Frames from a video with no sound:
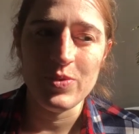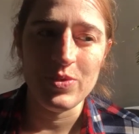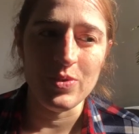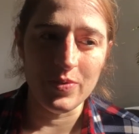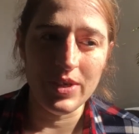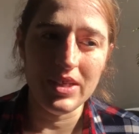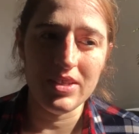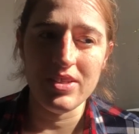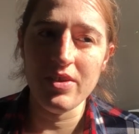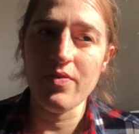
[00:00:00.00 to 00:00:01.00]
to read
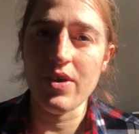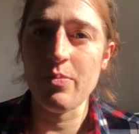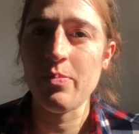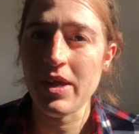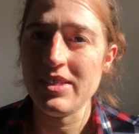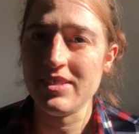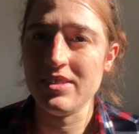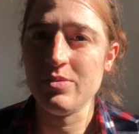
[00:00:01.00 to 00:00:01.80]
different places